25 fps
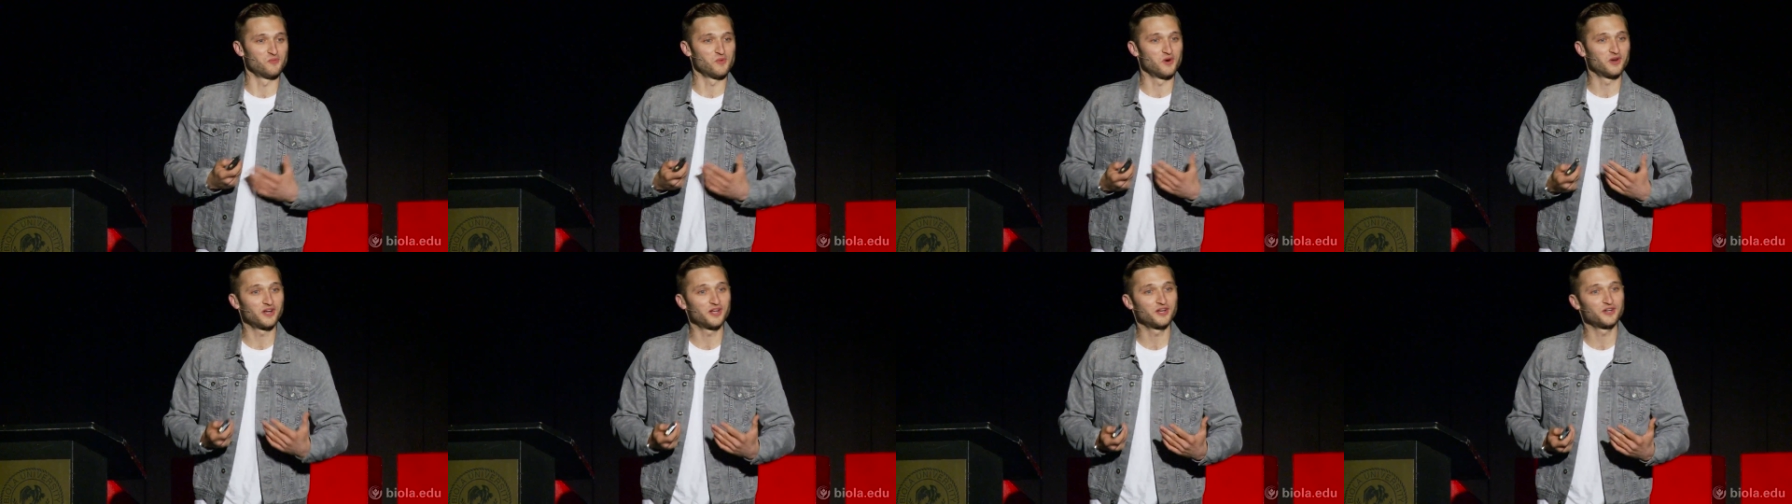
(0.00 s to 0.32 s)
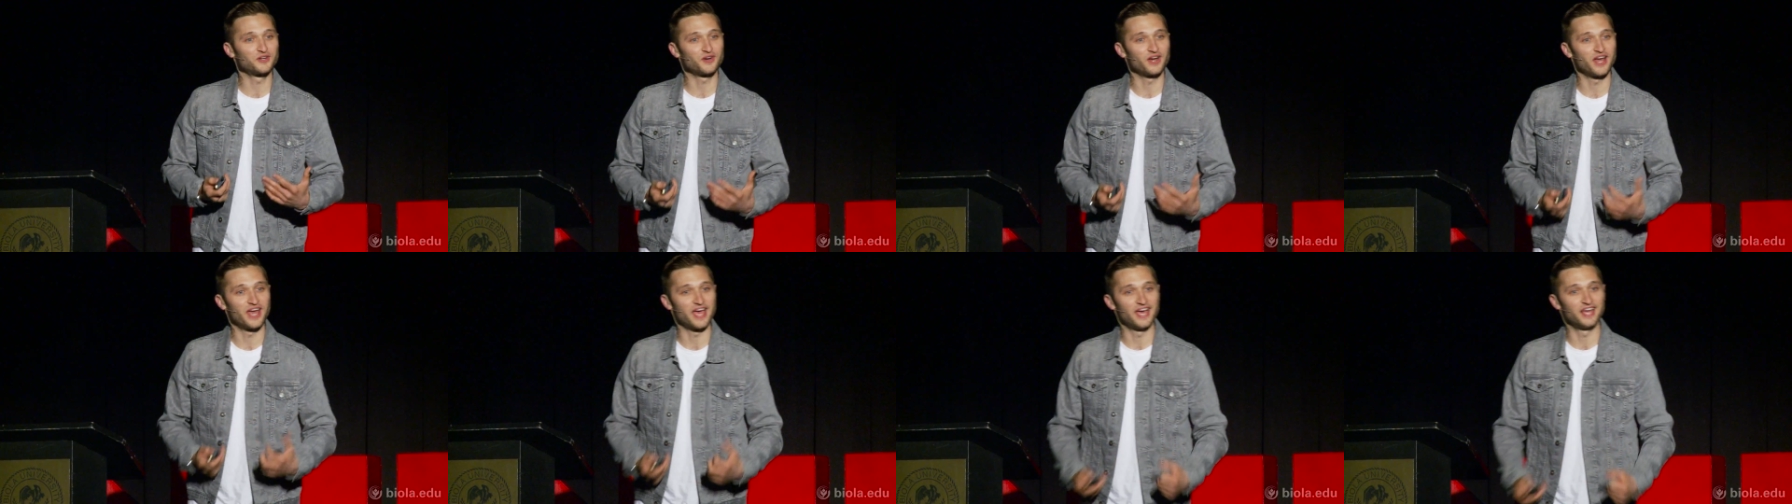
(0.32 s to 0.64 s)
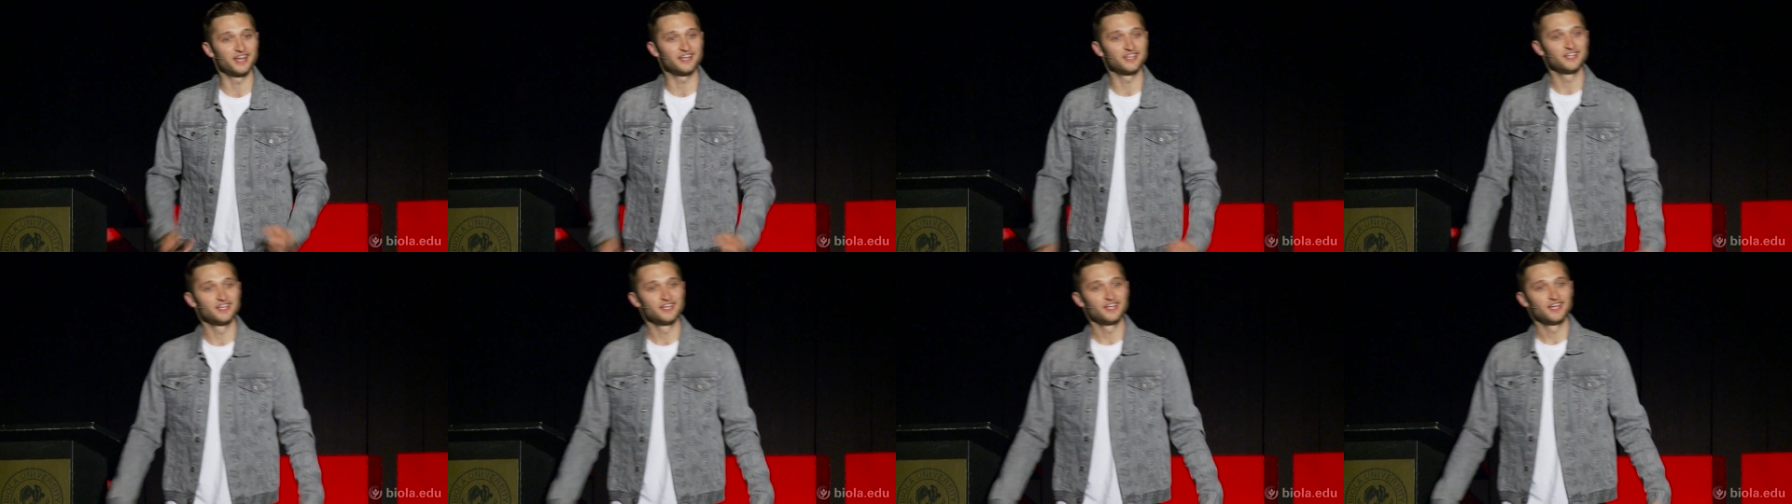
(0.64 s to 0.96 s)
one on her
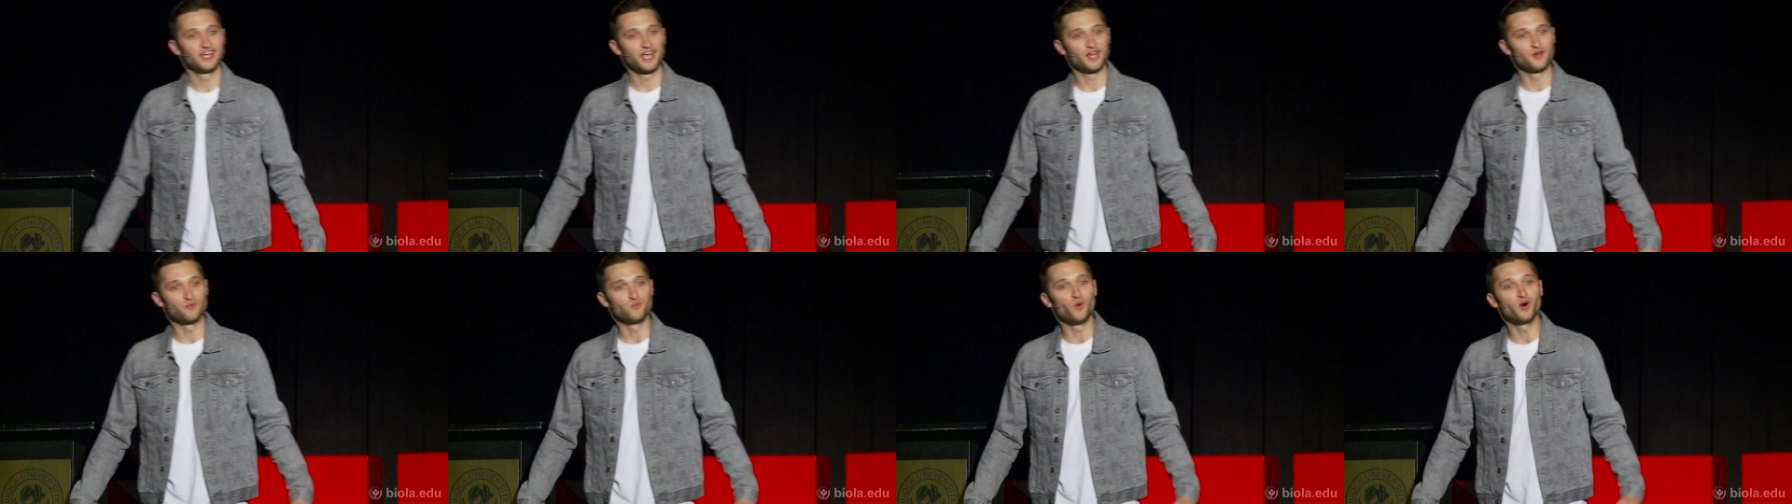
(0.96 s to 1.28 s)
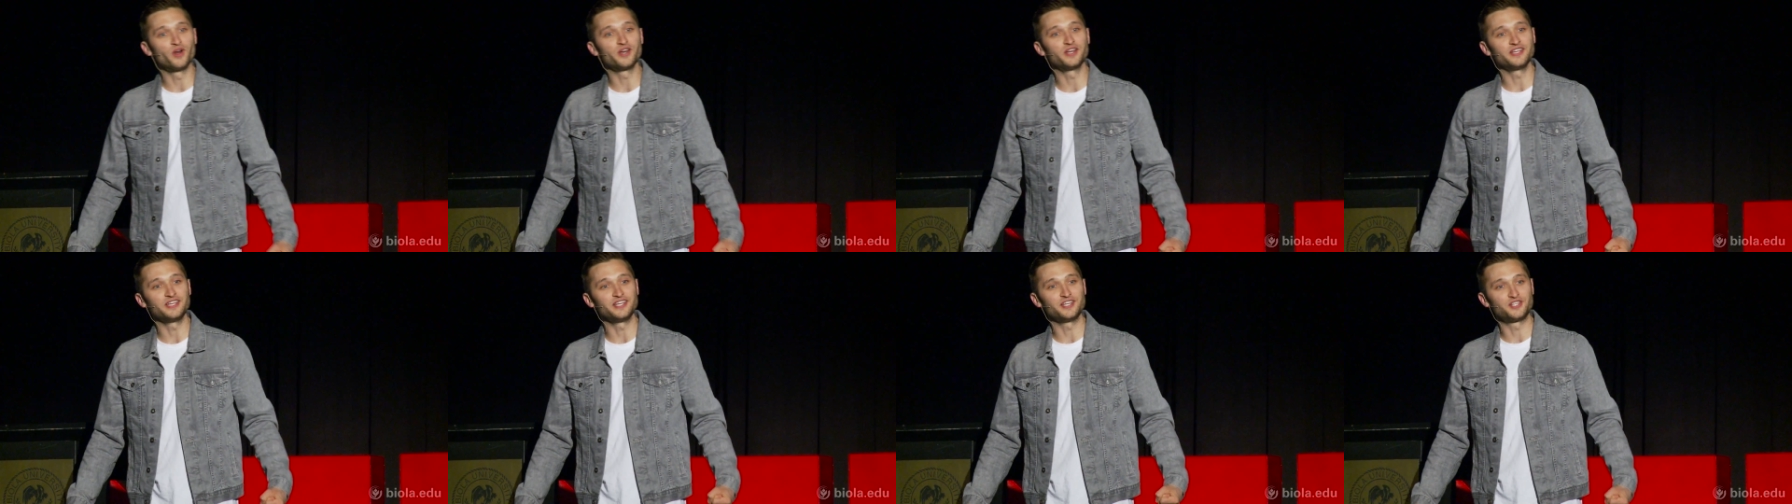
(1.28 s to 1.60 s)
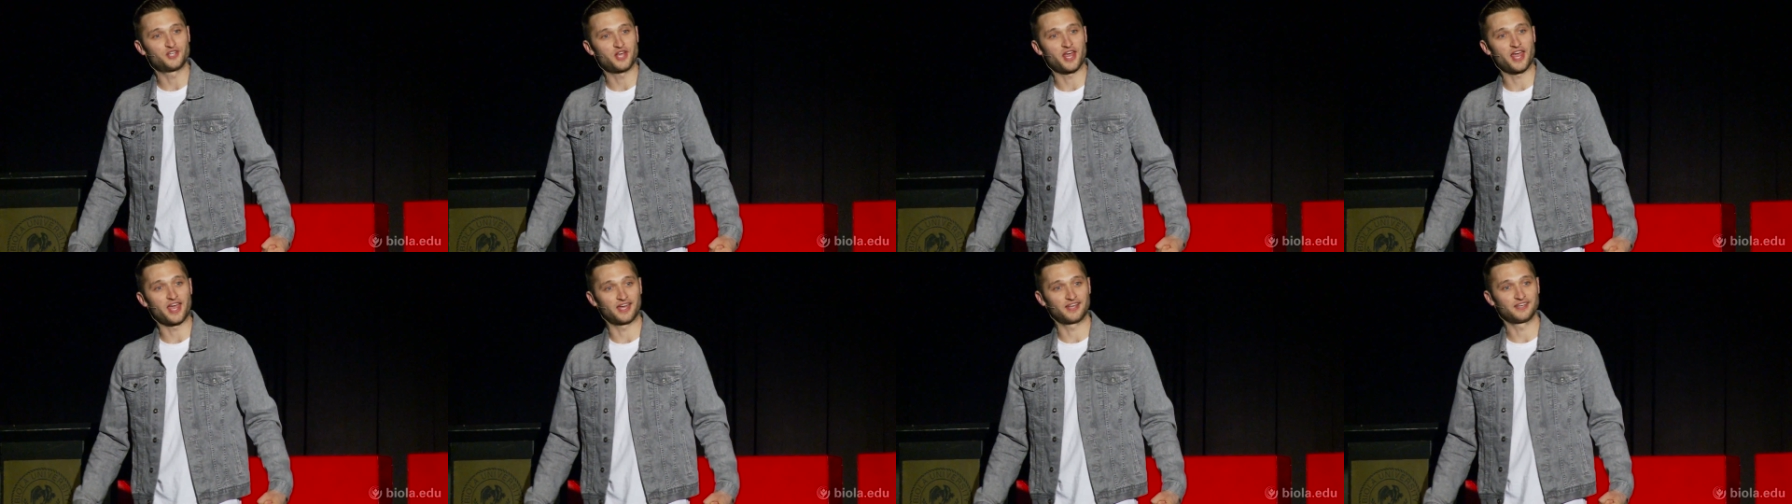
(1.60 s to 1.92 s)
head and one in
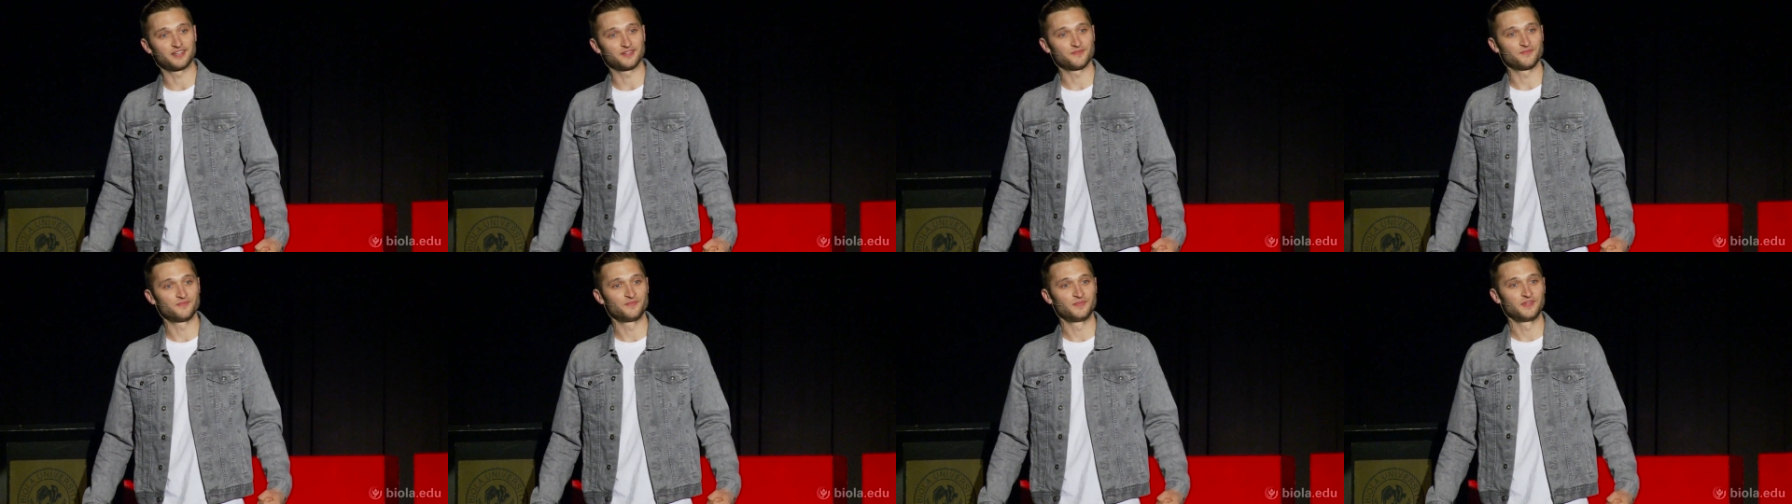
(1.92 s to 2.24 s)
each hand.